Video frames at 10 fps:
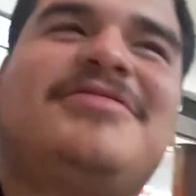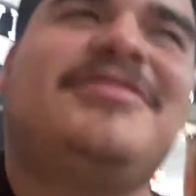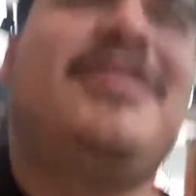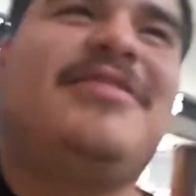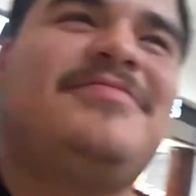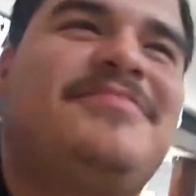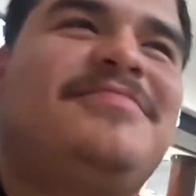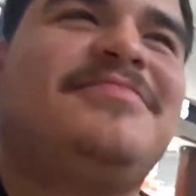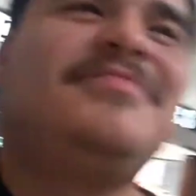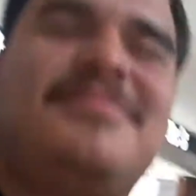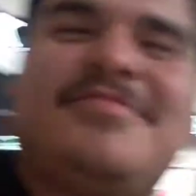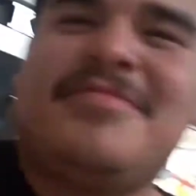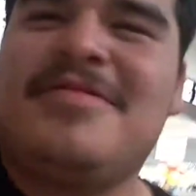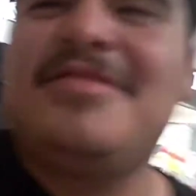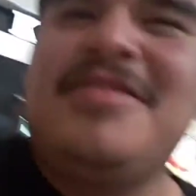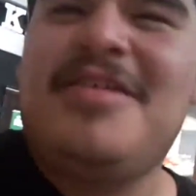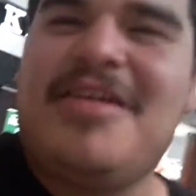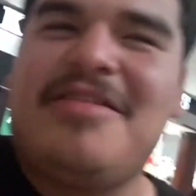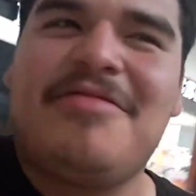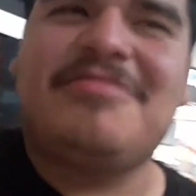yeah.
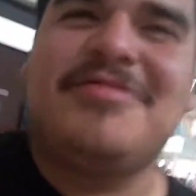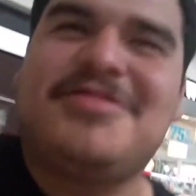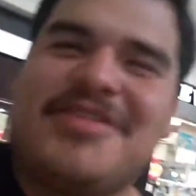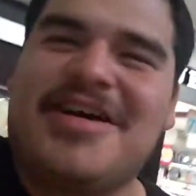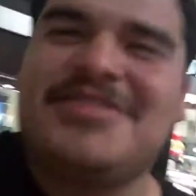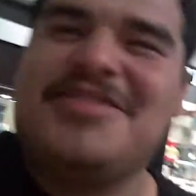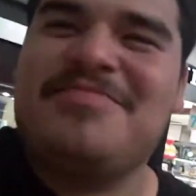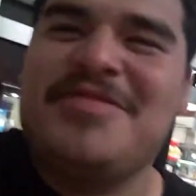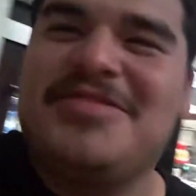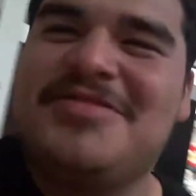Anyway, we'll see you guys there. Peace.